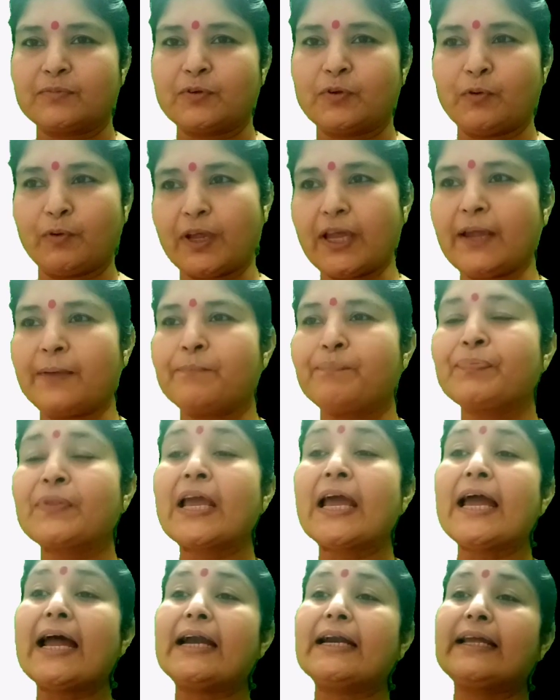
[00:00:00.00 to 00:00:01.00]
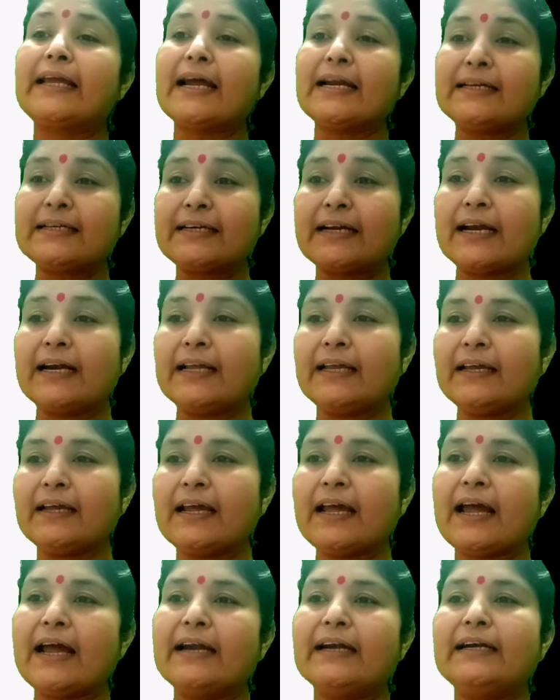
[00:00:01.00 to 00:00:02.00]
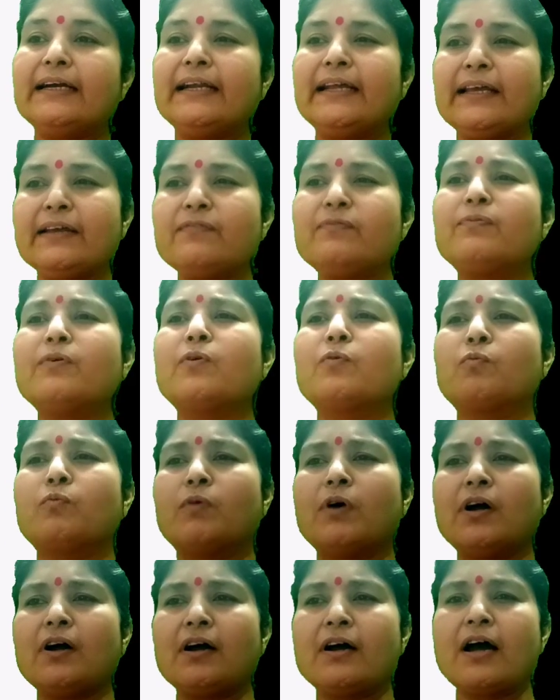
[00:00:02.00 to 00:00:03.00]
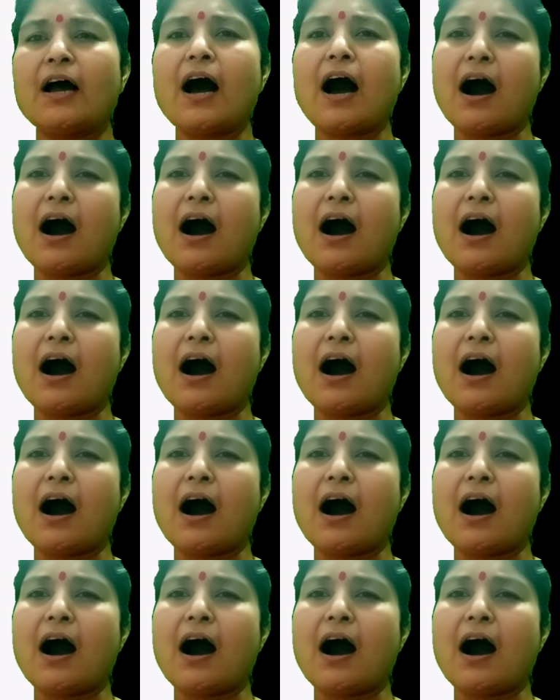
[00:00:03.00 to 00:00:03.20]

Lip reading: Okay. And get ready and leave for work